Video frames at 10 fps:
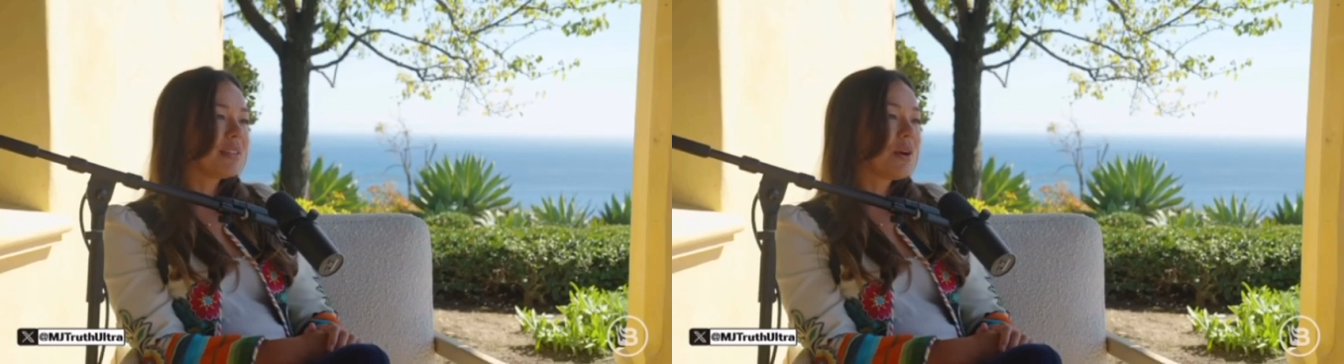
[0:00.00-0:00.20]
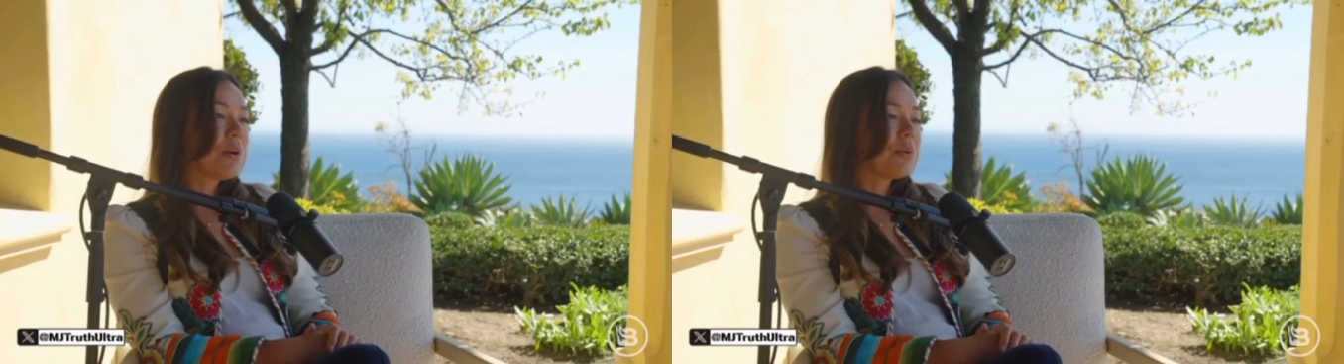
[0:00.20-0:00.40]

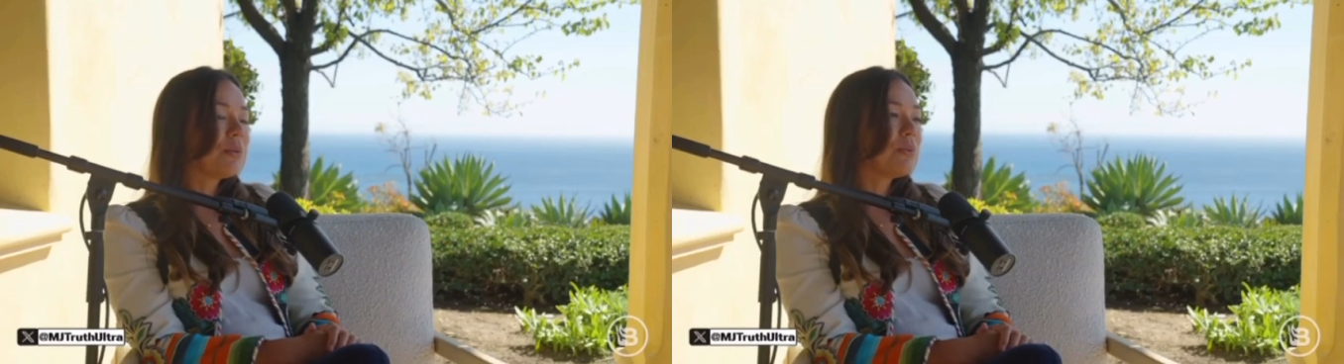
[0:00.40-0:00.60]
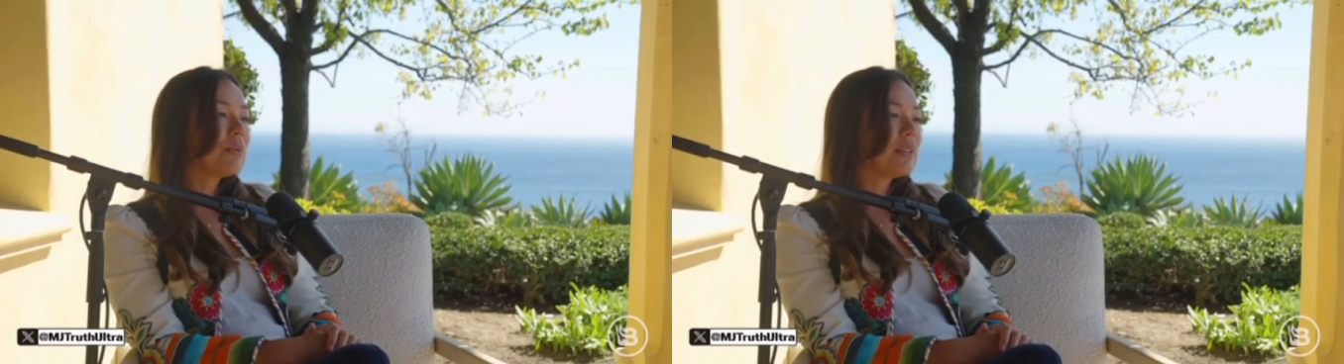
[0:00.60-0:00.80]

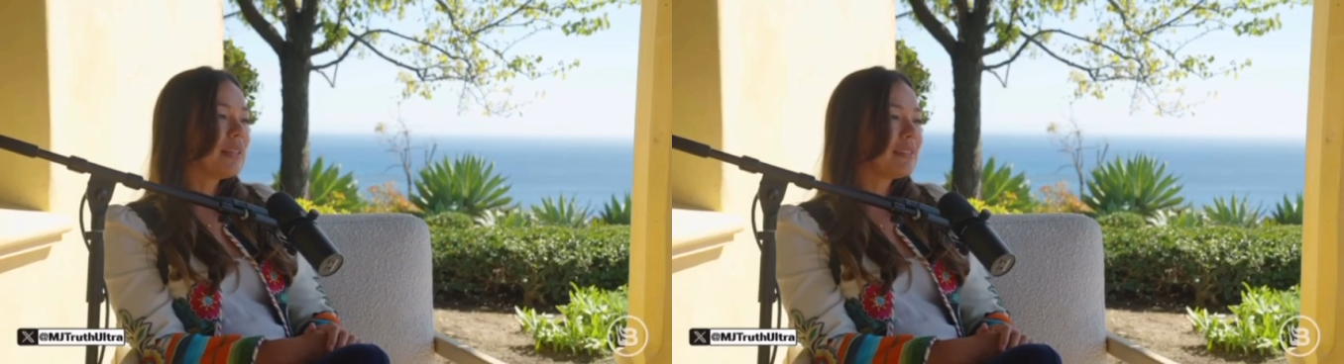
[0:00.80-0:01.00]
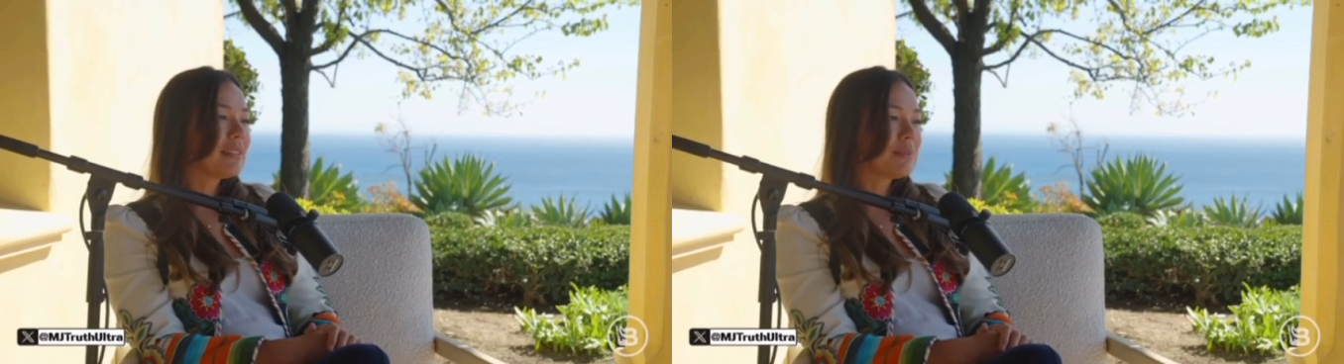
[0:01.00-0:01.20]

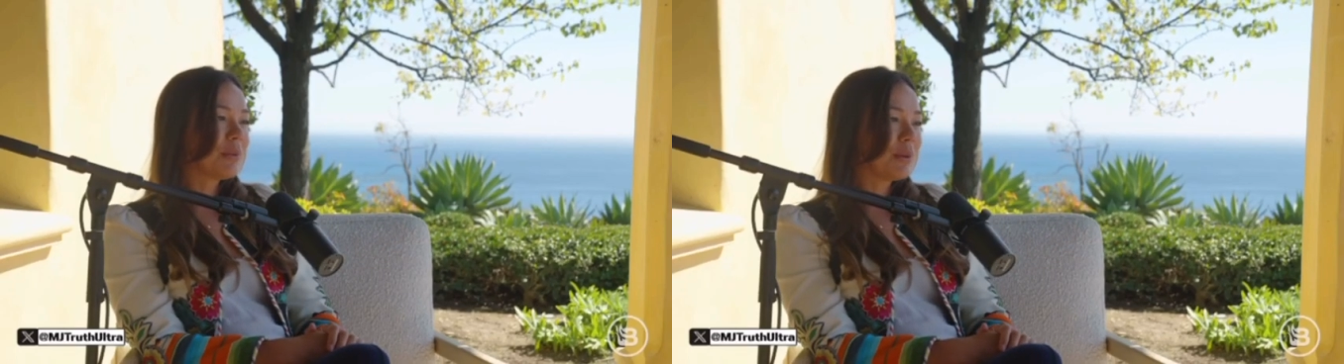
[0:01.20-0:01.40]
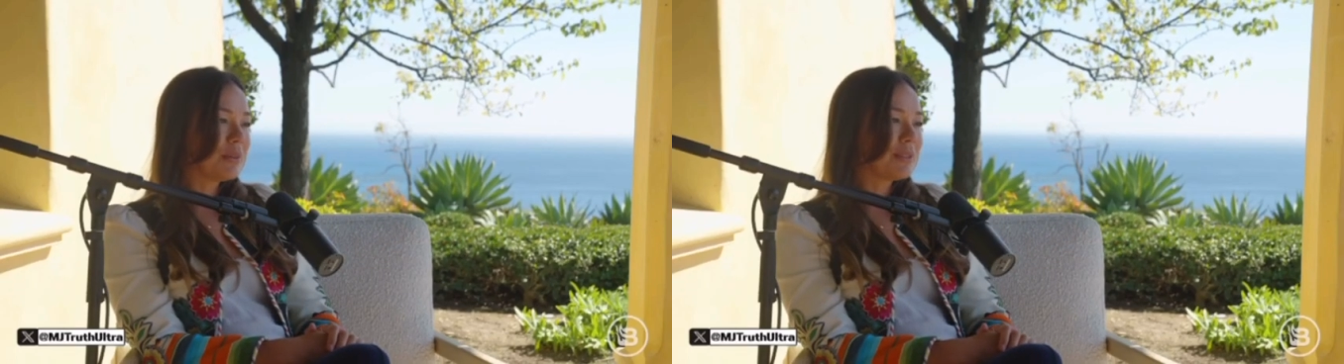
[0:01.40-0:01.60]
holy
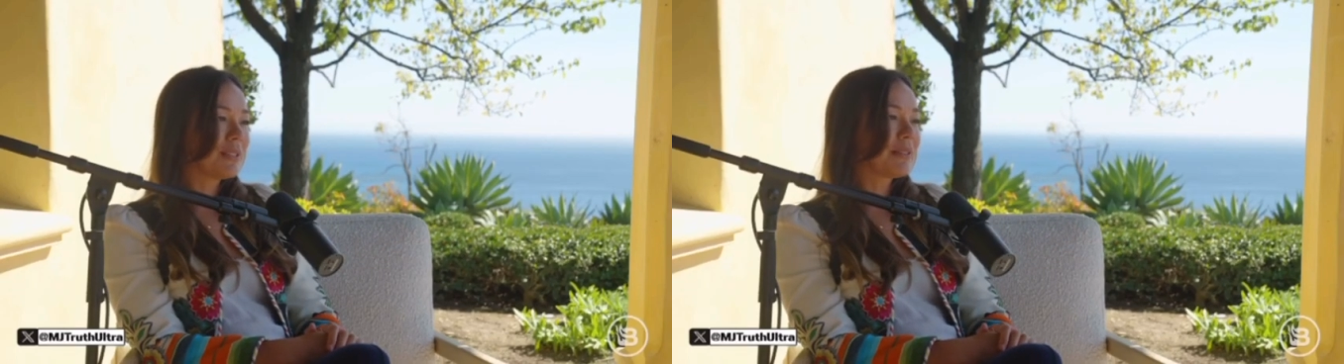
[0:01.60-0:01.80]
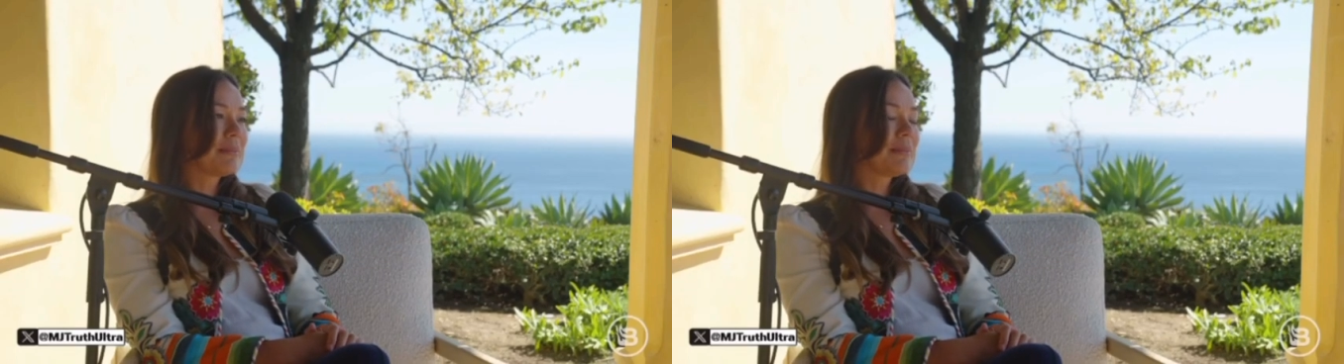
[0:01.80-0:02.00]

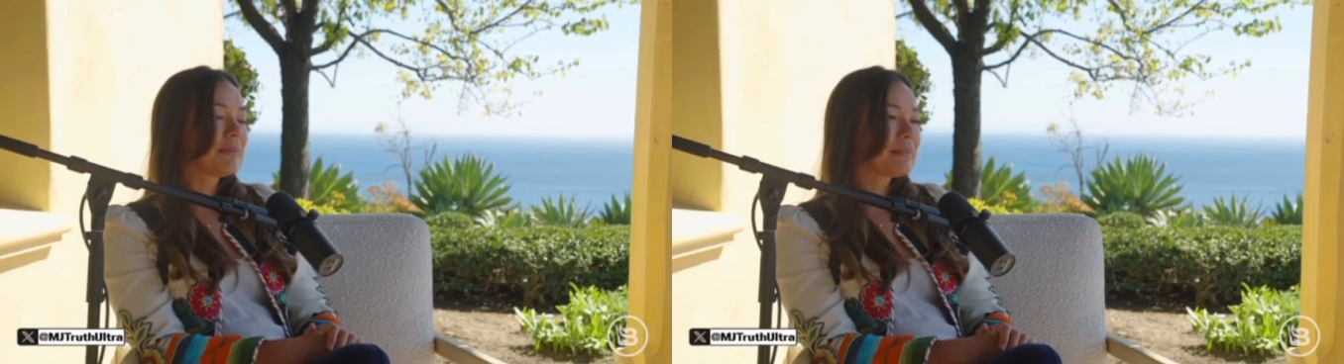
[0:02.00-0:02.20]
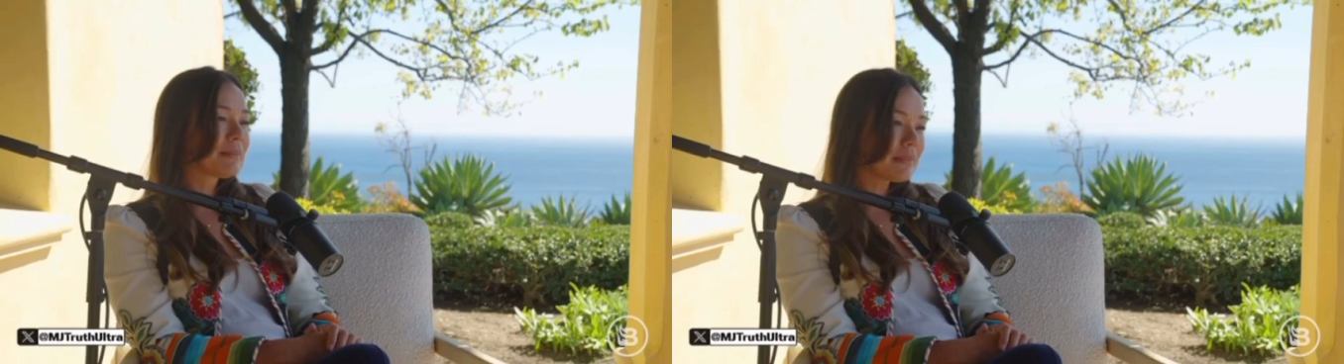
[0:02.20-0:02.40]
smokes,
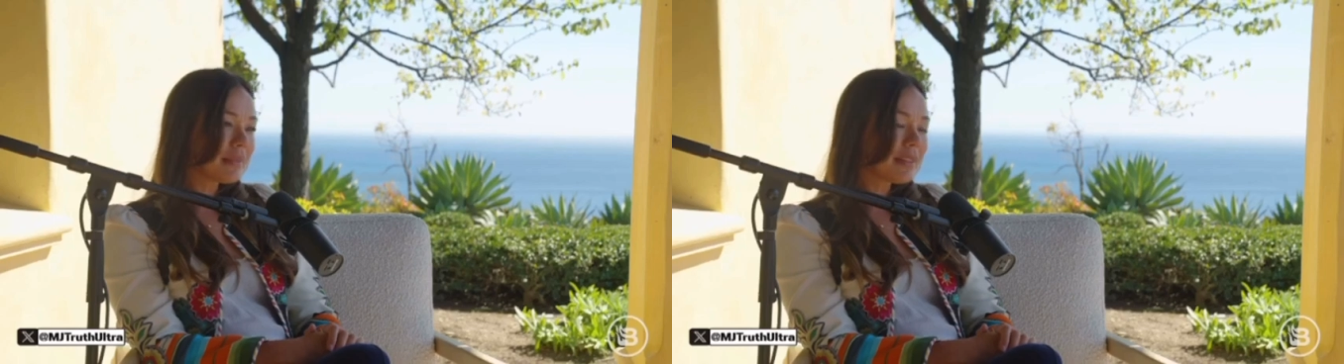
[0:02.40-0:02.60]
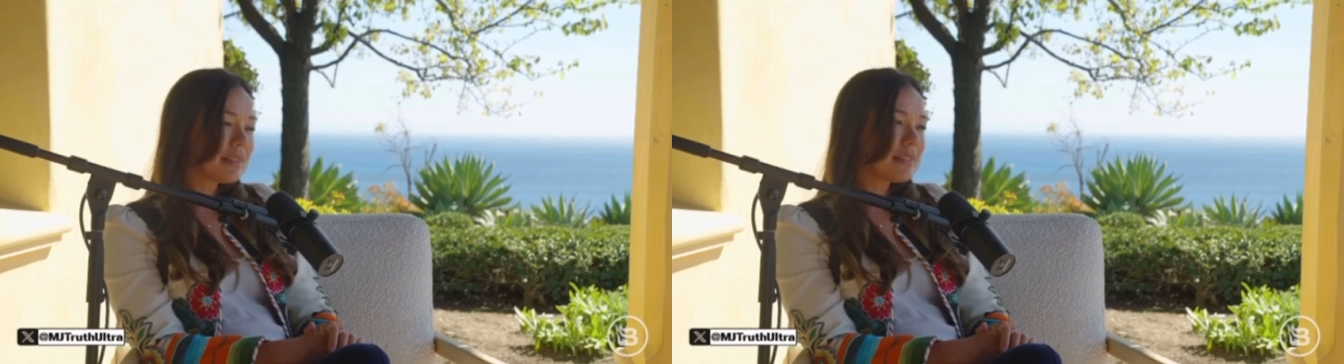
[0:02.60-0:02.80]

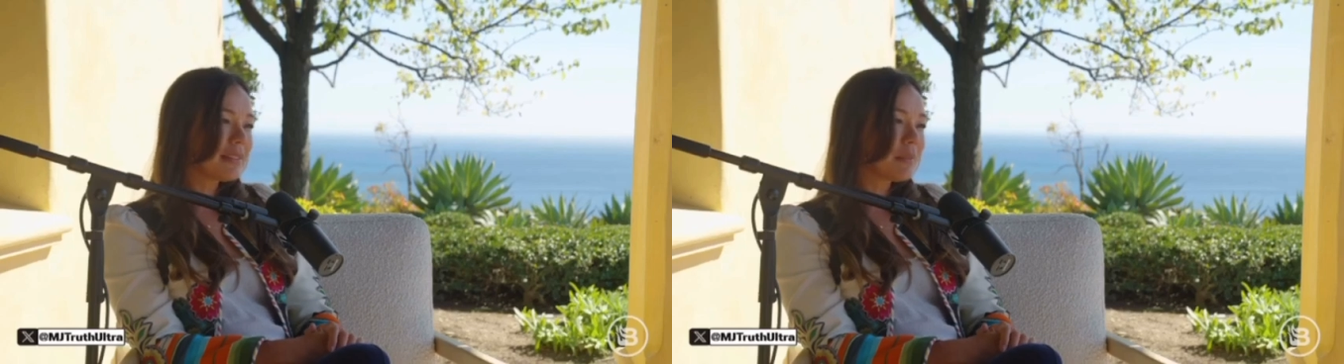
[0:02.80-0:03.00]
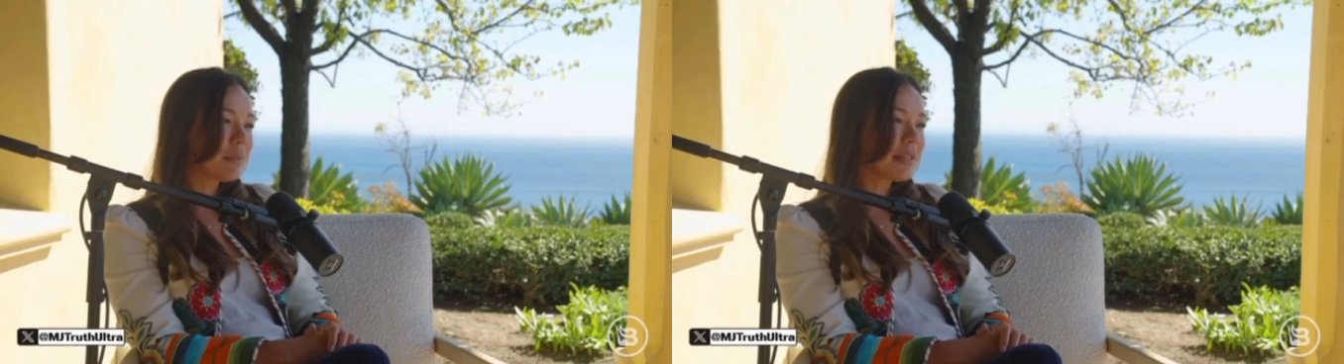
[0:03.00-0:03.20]
this
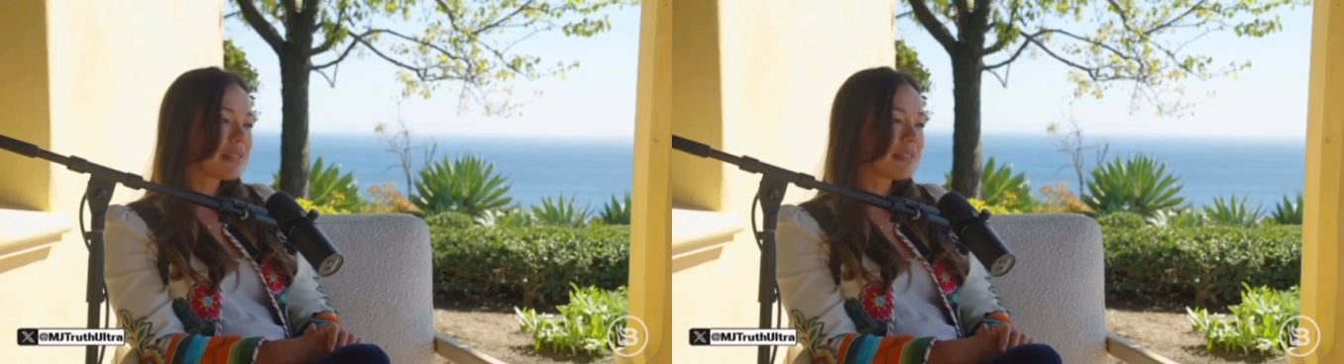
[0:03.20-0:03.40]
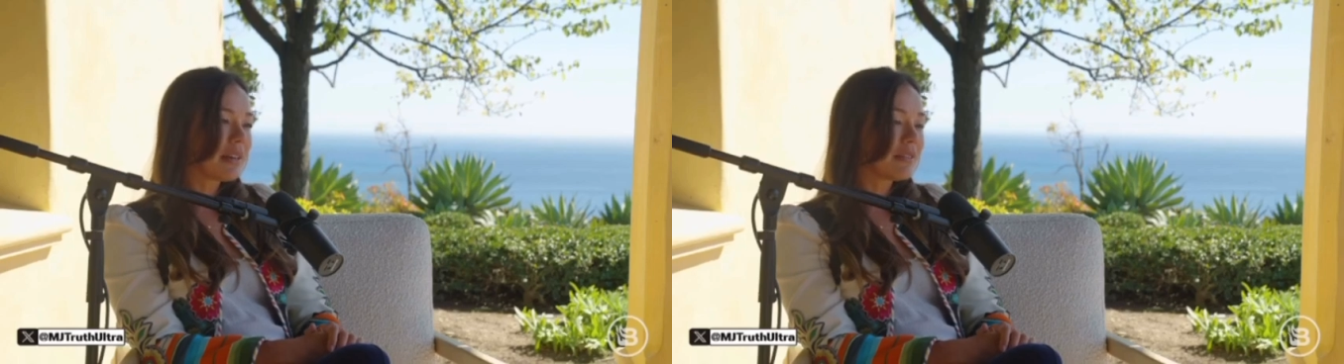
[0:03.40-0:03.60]
is the
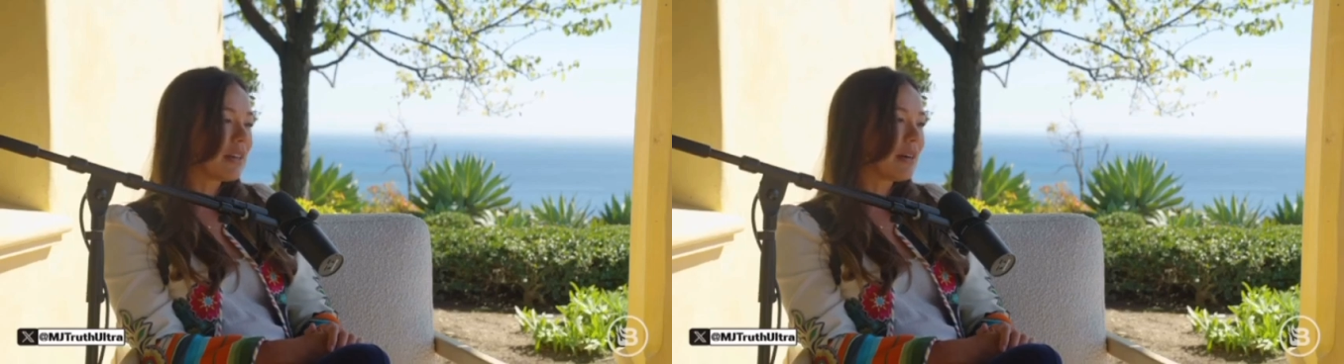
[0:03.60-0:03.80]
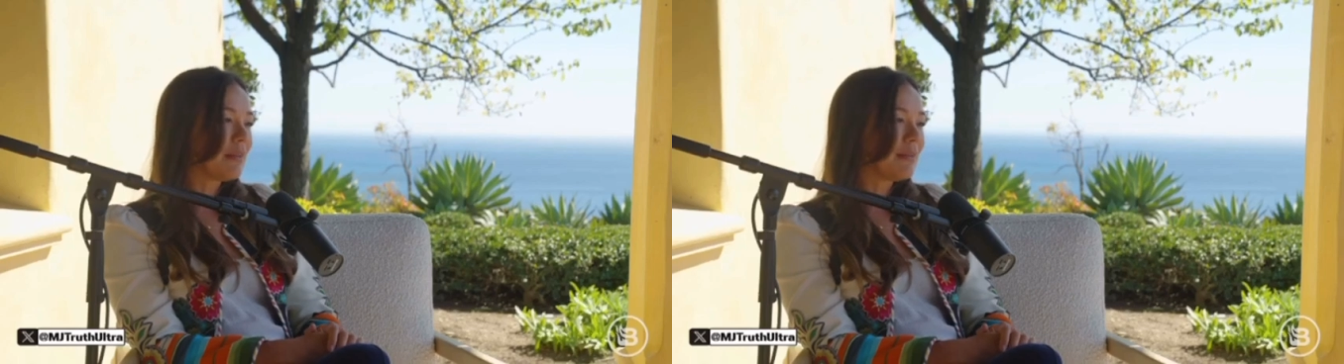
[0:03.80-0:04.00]
biggest cover up.